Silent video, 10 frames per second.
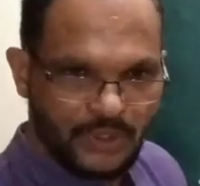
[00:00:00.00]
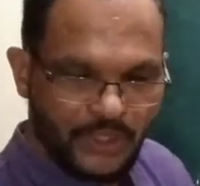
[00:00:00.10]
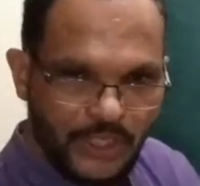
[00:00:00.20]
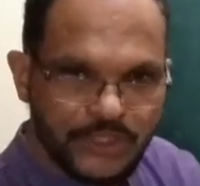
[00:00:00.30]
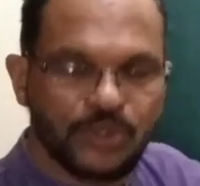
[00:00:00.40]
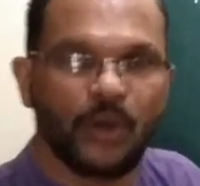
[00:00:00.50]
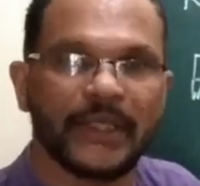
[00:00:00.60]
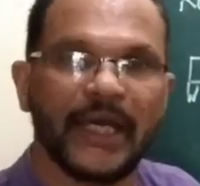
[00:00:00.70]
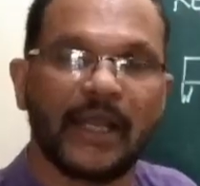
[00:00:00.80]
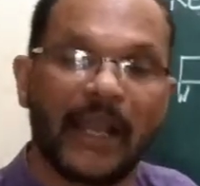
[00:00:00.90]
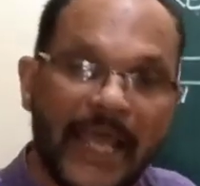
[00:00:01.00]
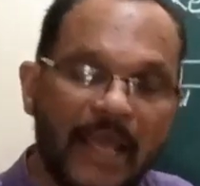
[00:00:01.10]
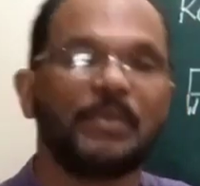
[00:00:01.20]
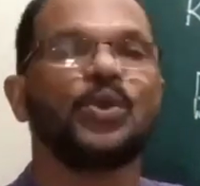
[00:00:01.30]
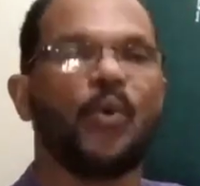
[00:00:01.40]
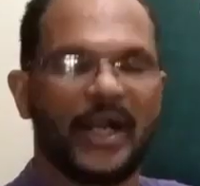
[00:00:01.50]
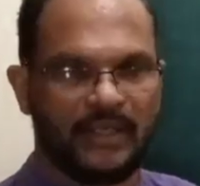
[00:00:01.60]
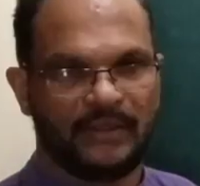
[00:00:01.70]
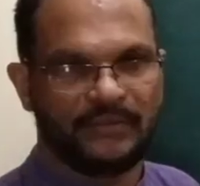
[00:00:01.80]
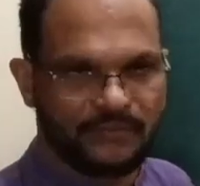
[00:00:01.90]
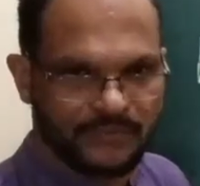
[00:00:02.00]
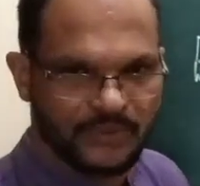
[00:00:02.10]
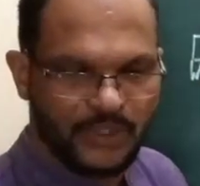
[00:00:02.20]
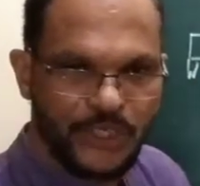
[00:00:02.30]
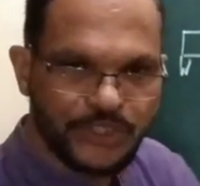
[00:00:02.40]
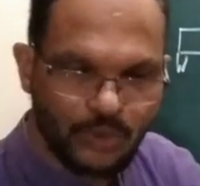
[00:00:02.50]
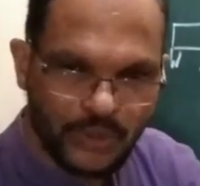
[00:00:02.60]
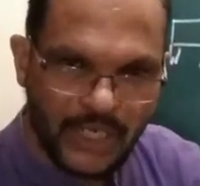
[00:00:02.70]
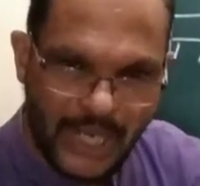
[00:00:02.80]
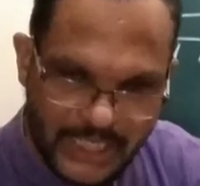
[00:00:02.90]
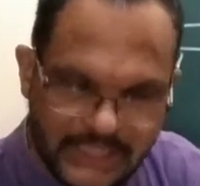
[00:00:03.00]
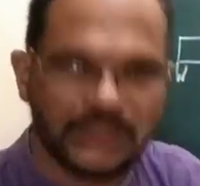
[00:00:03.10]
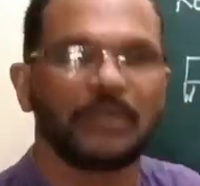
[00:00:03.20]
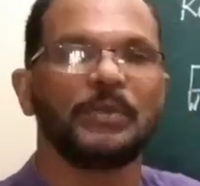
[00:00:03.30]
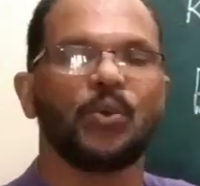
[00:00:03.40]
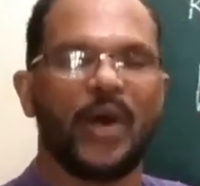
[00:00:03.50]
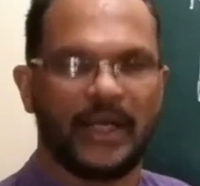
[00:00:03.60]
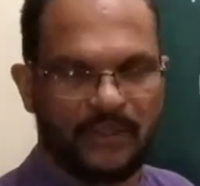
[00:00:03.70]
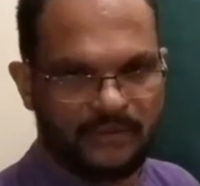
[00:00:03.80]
is not a reliable one, is not an acceptable one.